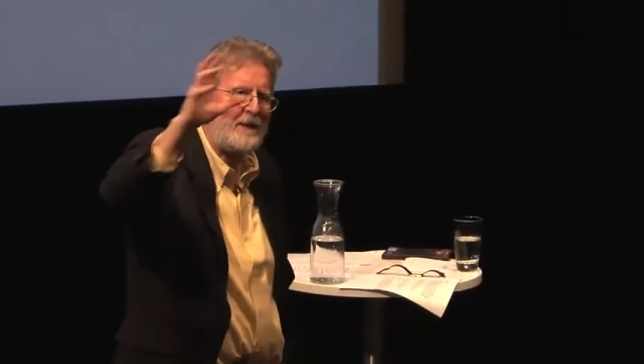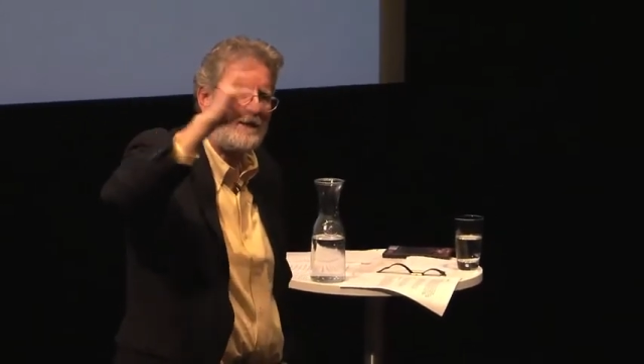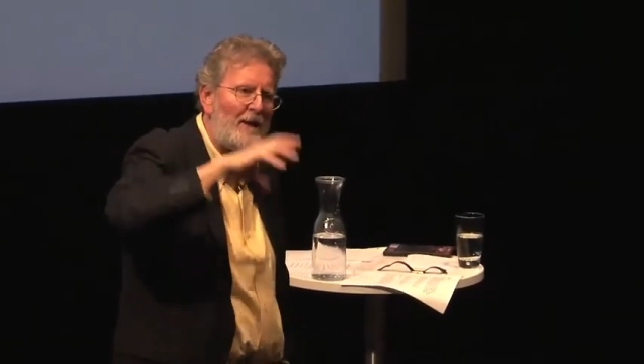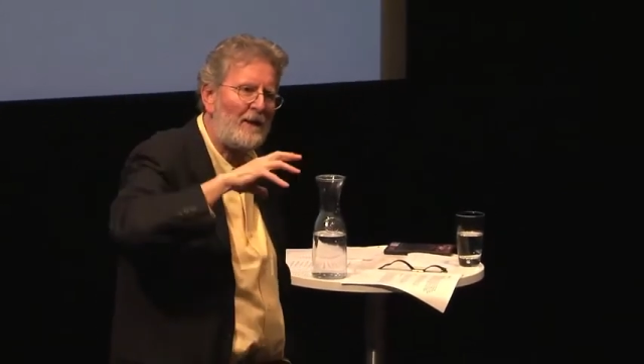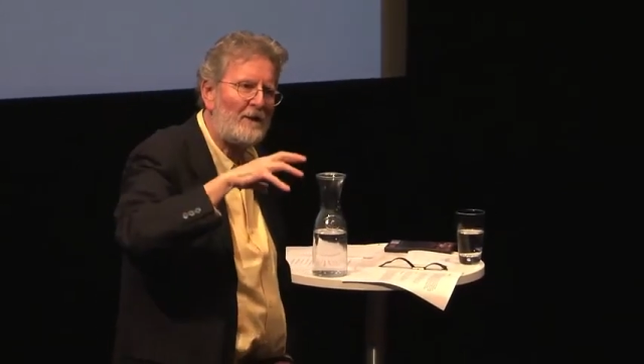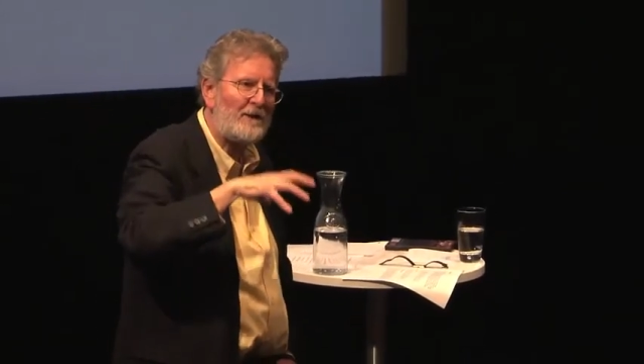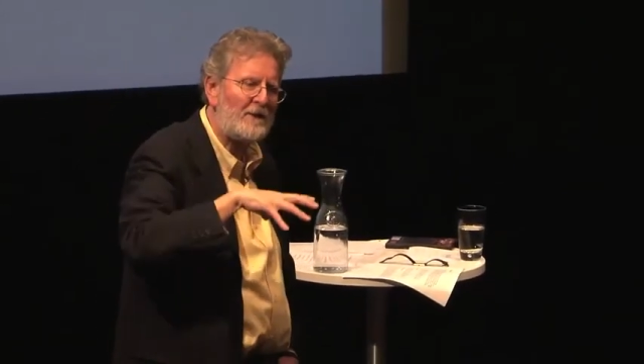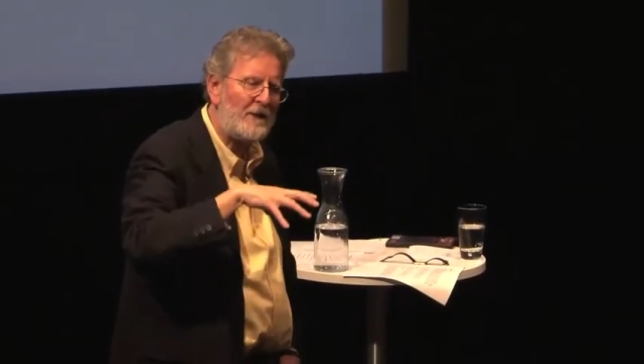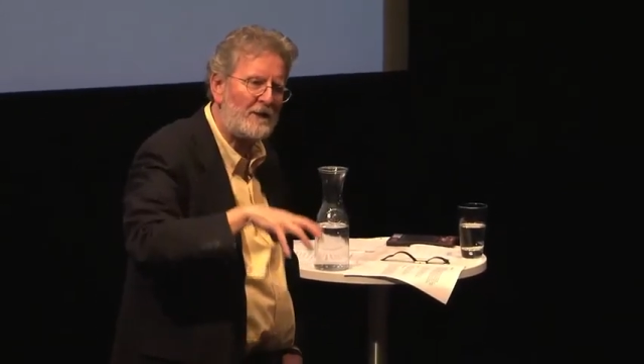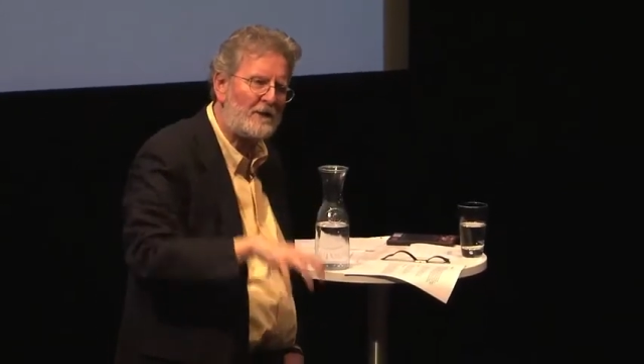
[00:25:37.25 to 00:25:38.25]
And the other, it's
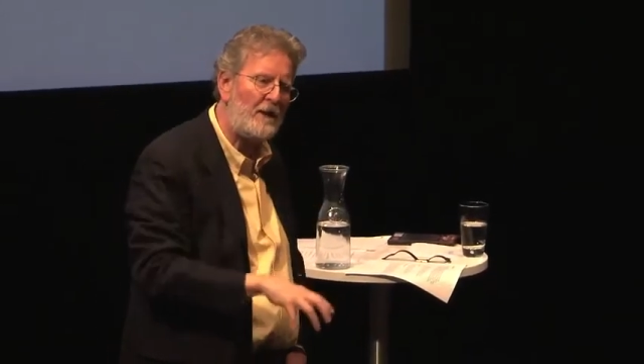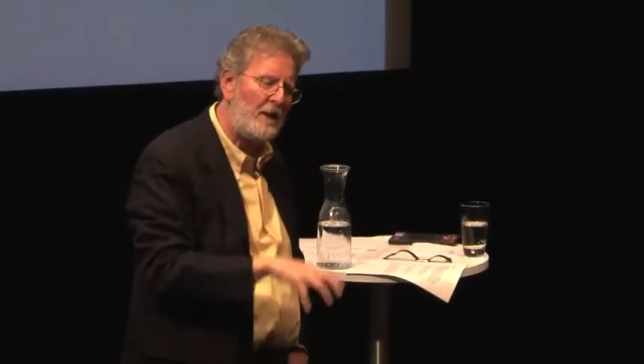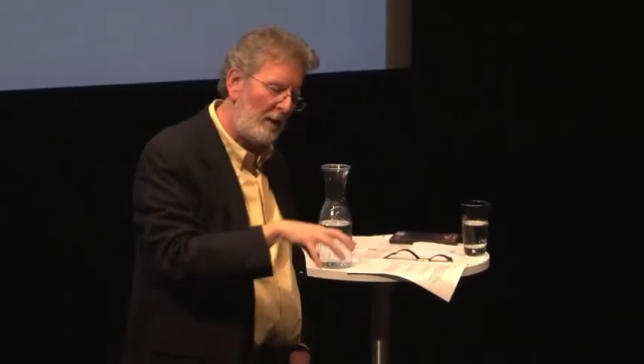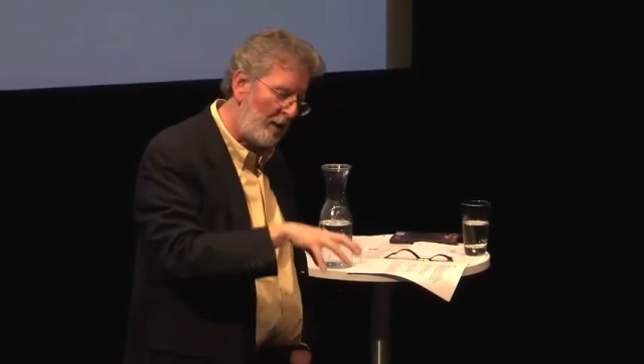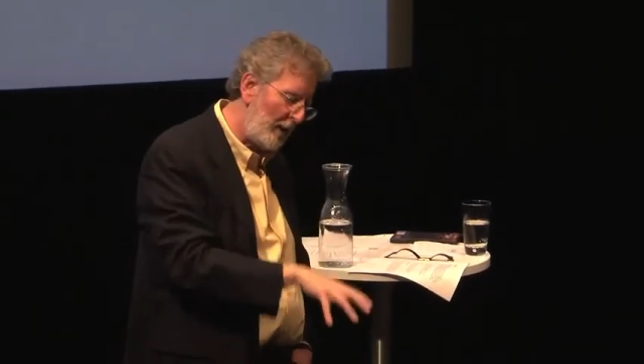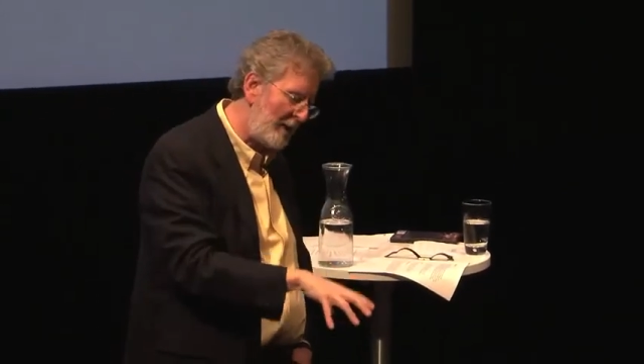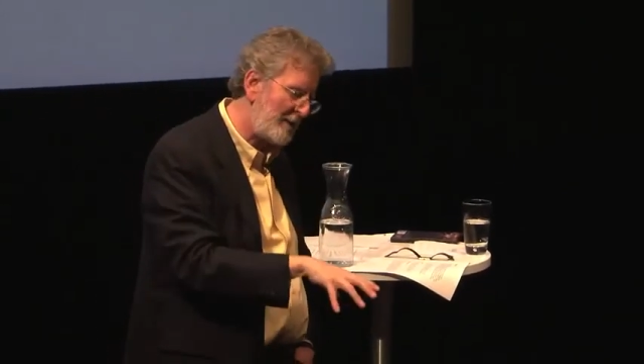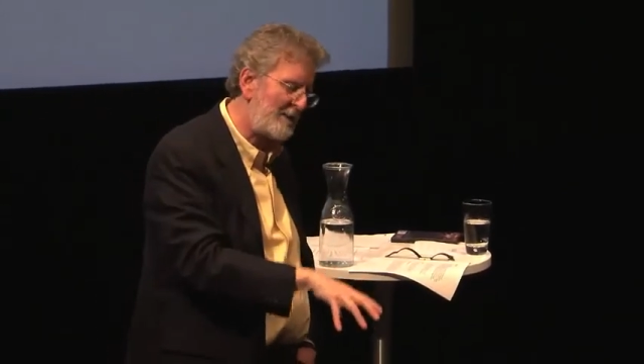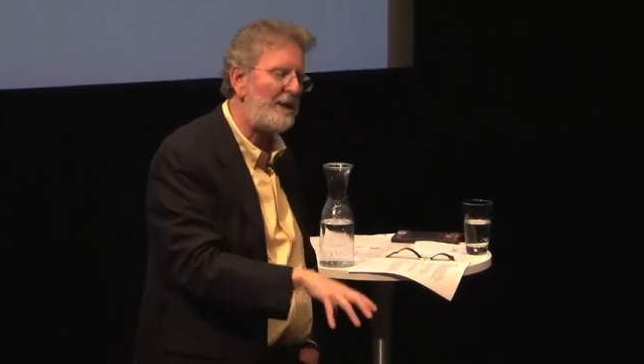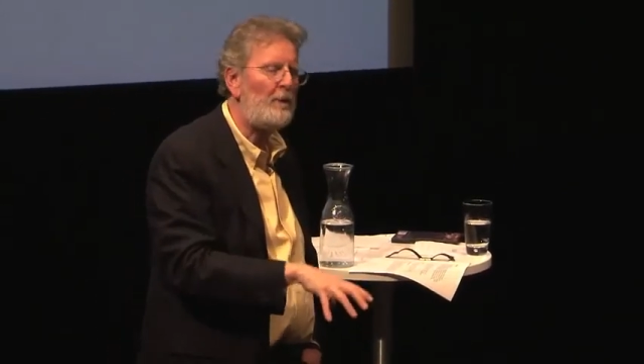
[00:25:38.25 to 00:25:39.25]
just, let's
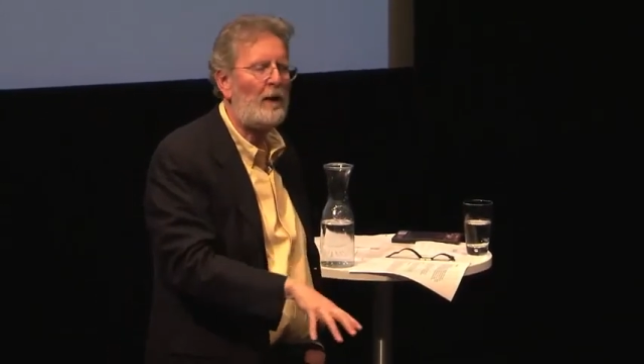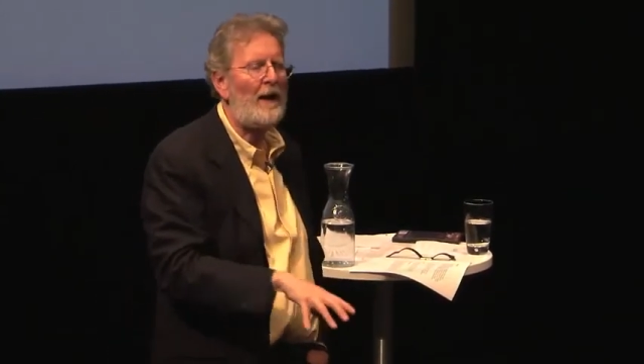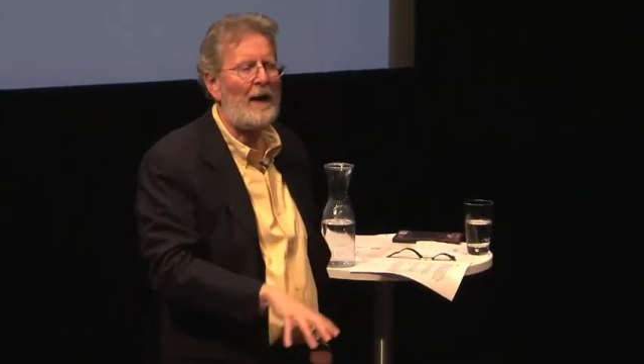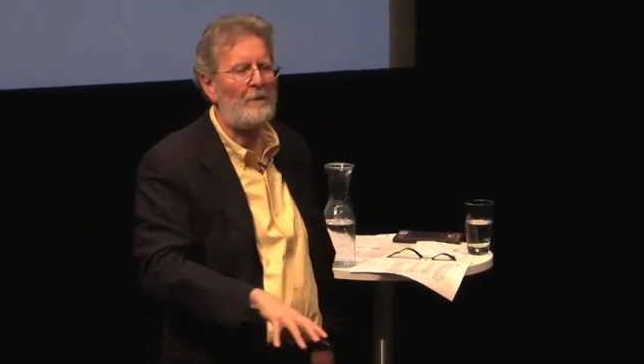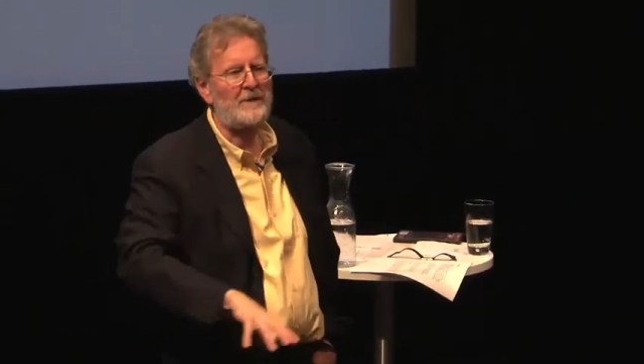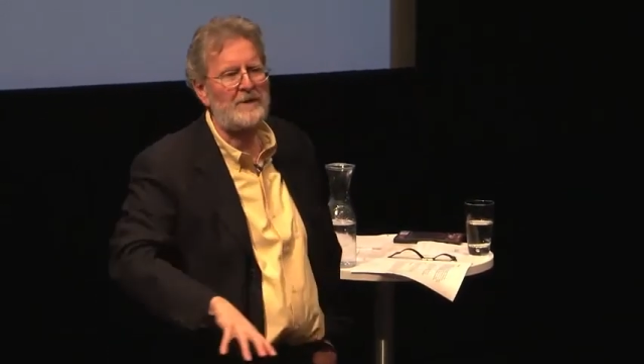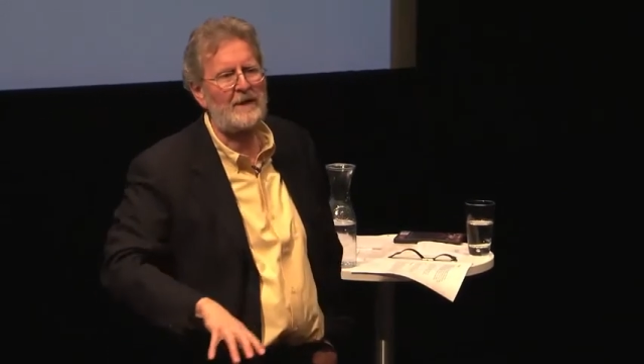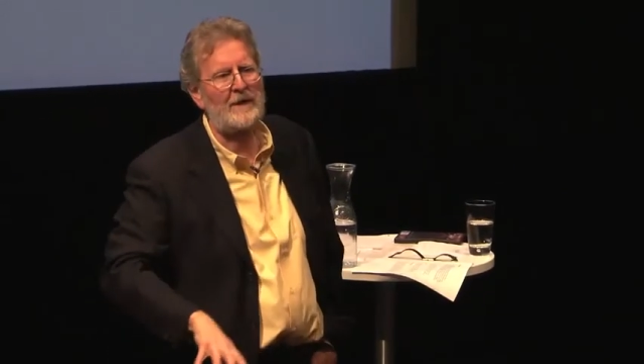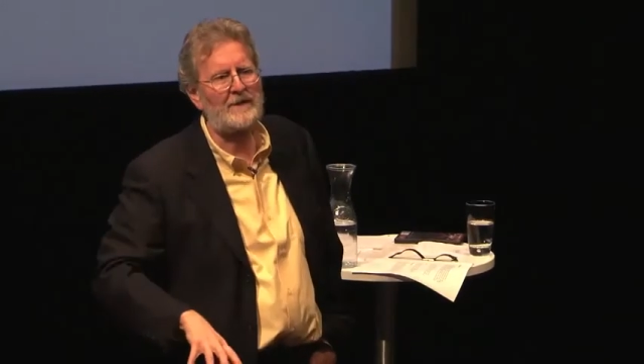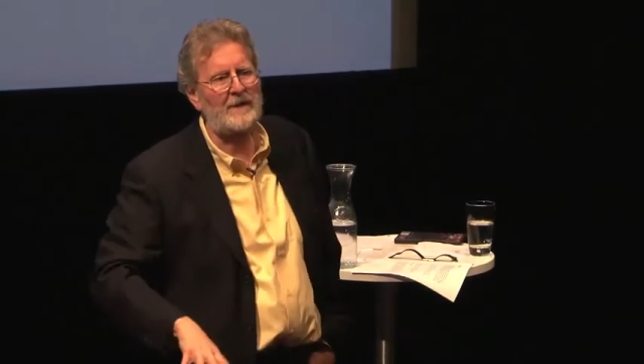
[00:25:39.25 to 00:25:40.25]
see what happens
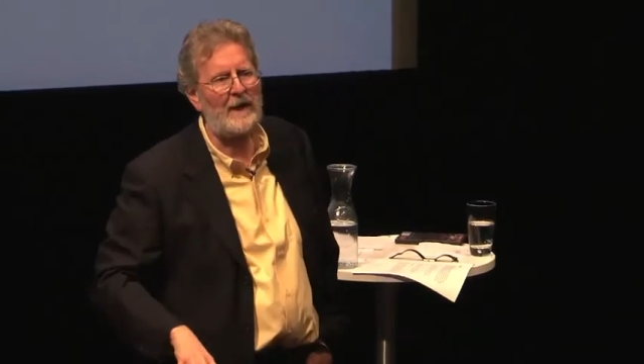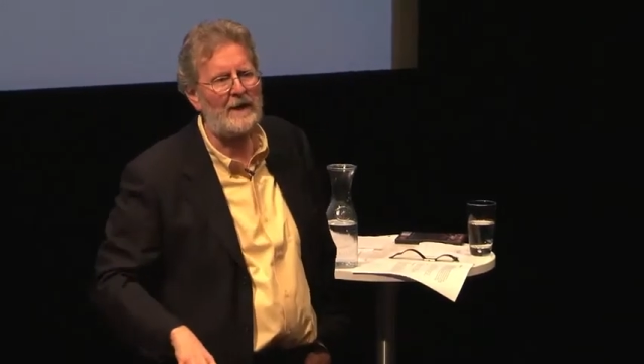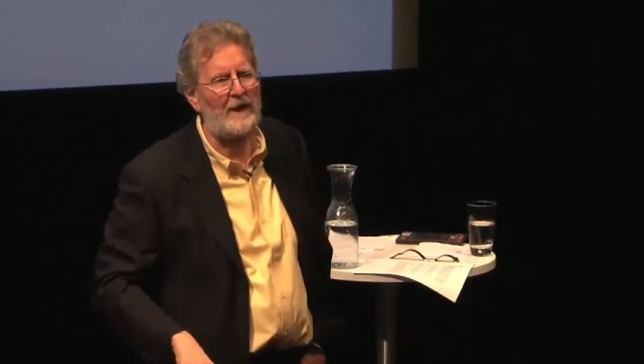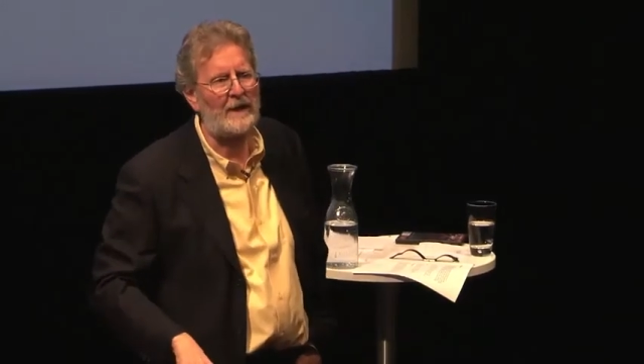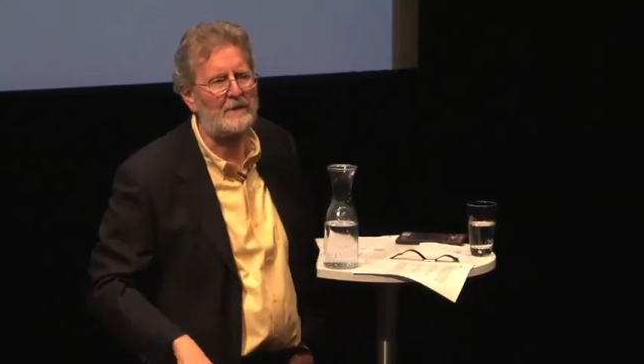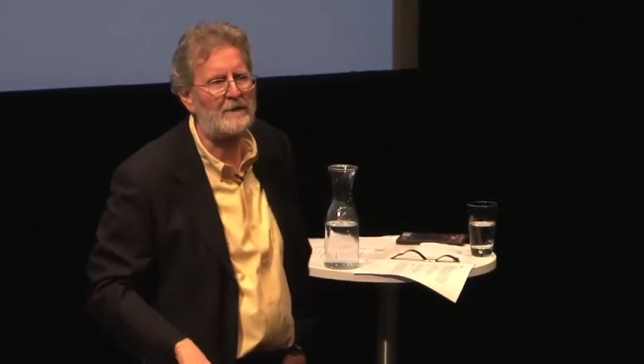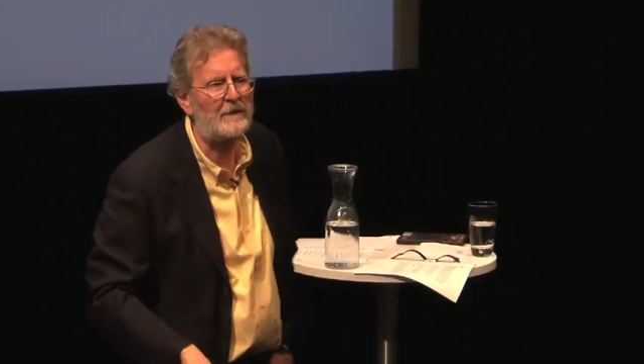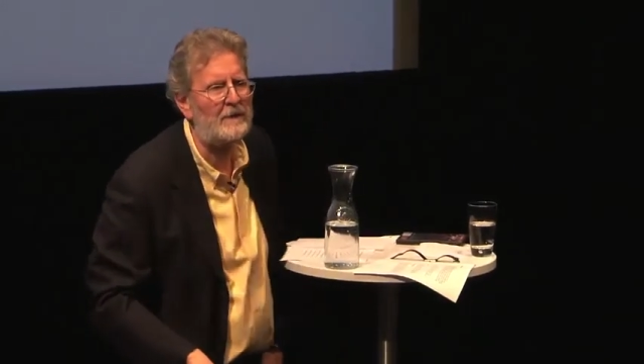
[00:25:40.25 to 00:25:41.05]
to this guy next.